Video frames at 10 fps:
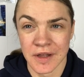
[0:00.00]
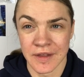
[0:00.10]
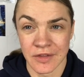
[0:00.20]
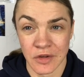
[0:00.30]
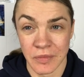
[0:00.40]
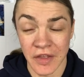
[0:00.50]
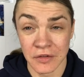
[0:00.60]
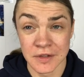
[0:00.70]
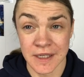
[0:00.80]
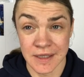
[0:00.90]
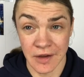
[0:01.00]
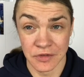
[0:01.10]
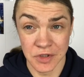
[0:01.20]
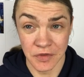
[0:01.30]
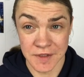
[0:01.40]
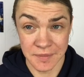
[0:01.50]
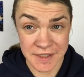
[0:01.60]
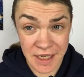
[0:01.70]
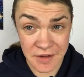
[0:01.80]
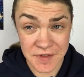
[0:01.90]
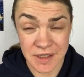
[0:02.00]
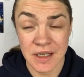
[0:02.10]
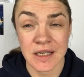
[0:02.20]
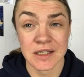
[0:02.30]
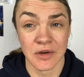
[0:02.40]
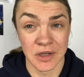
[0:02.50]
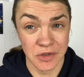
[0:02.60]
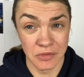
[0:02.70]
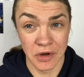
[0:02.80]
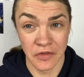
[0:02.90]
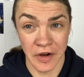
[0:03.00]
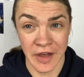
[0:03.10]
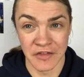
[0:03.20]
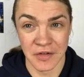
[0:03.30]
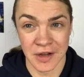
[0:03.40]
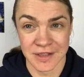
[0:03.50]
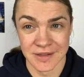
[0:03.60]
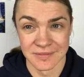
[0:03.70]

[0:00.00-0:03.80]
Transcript: that the method that they have used for themselves is going to work for everyone.